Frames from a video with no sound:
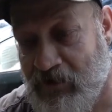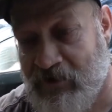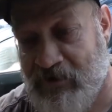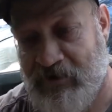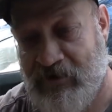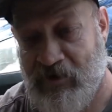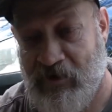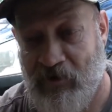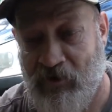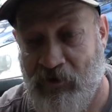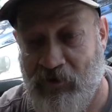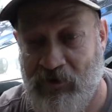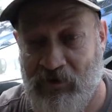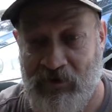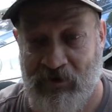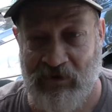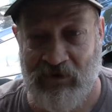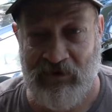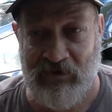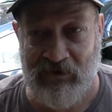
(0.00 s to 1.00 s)
so
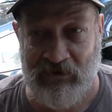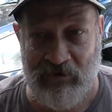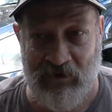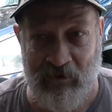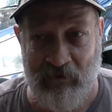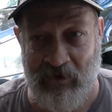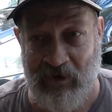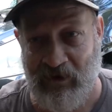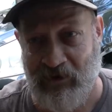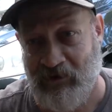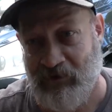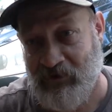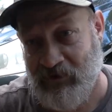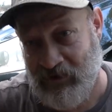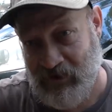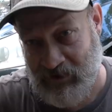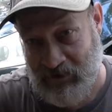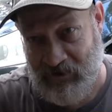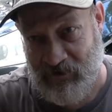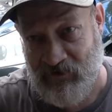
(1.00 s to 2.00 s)
let me
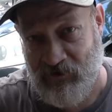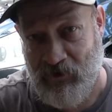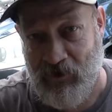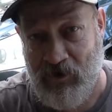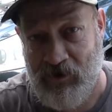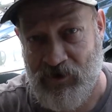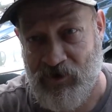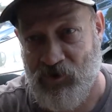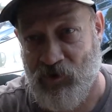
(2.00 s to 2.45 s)
get this garage